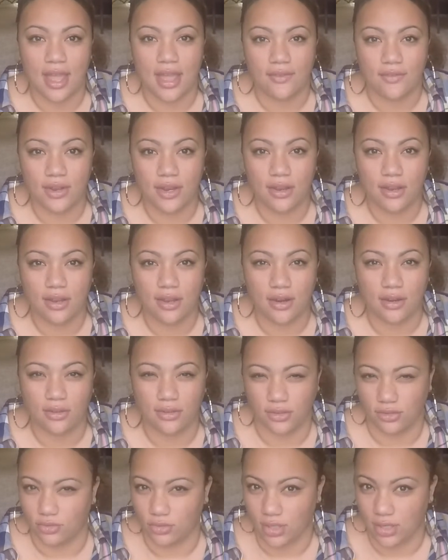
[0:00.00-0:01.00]
every
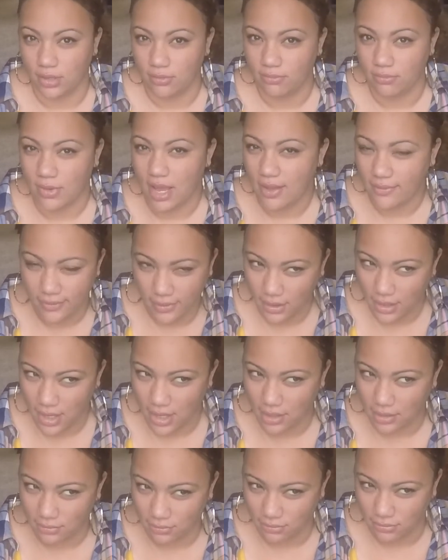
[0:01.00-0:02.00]
girl's dream, I feel
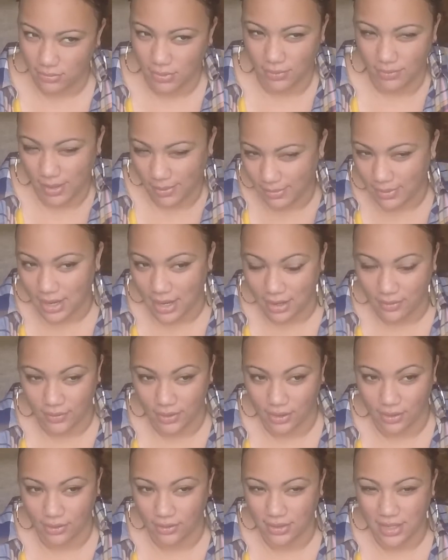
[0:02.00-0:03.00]
like. Well, maybe not
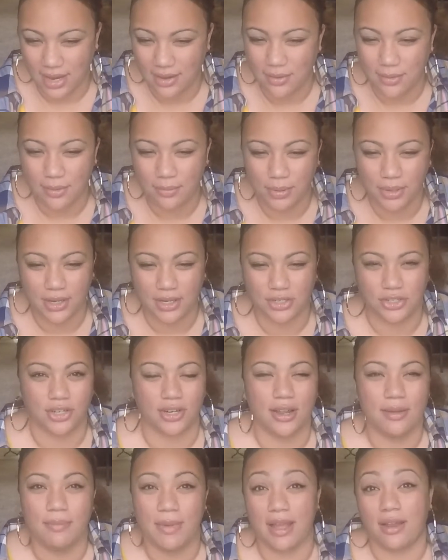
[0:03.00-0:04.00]
every girl's. I'm pretty
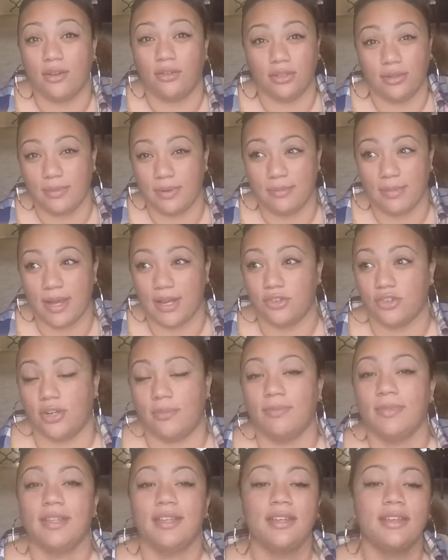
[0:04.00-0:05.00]
sure. It might only be my
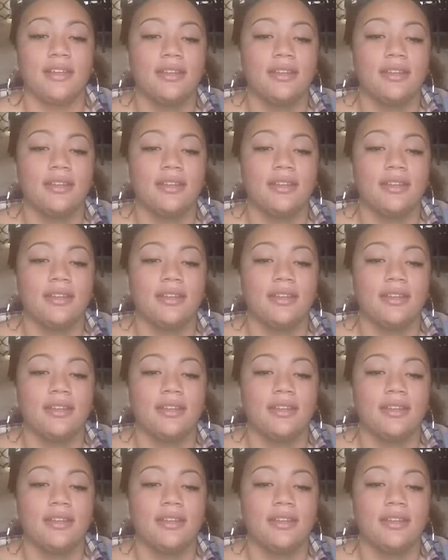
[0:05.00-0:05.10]
dream.